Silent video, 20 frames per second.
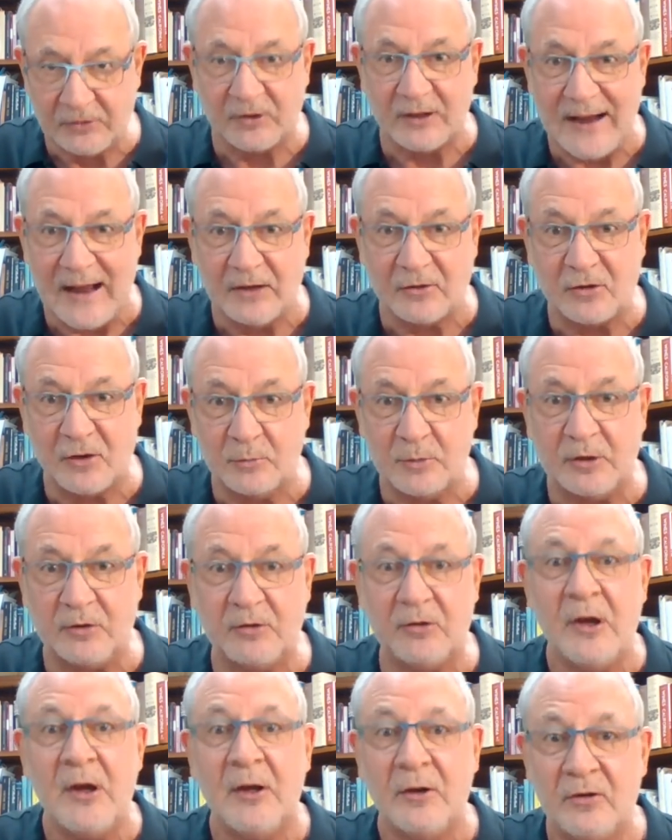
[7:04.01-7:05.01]
it has to be
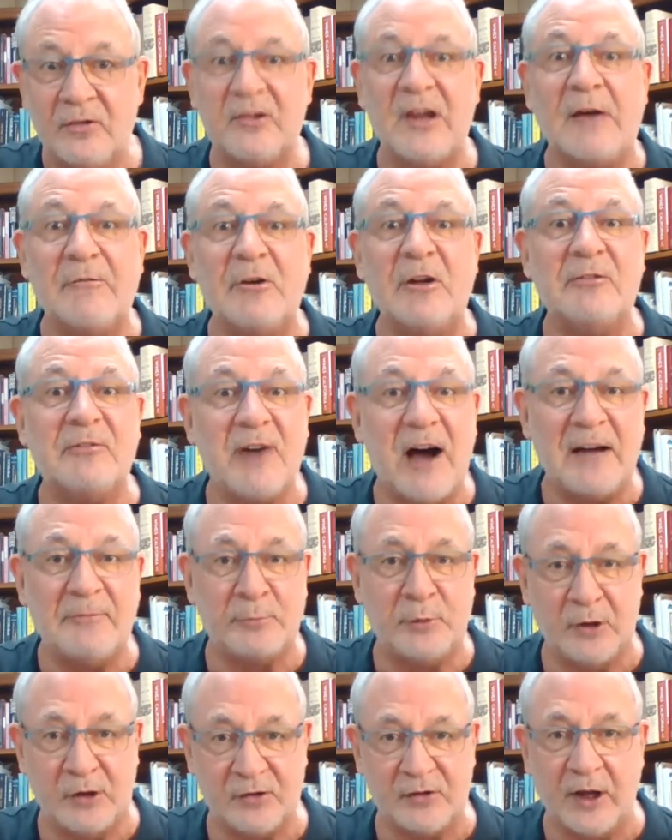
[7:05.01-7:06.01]

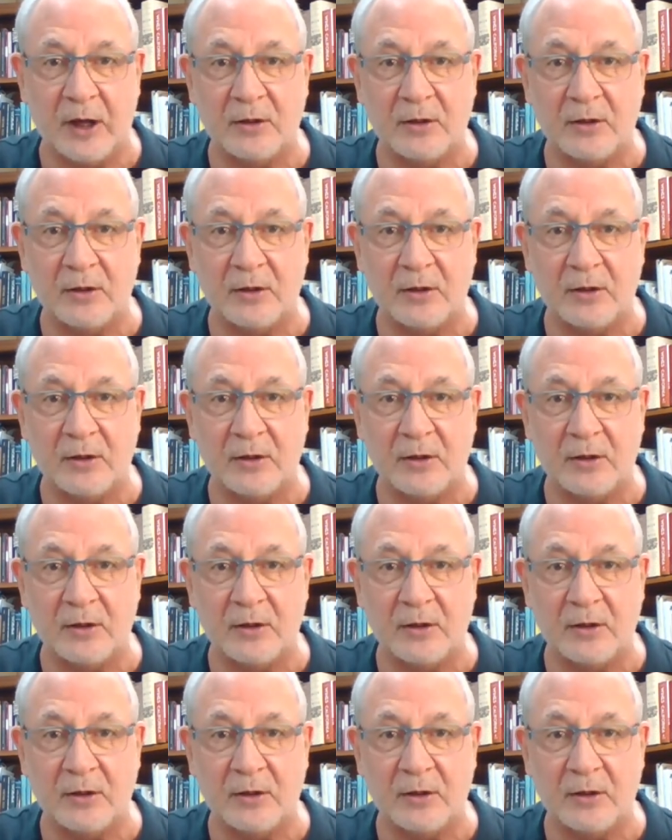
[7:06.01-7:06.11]
75%.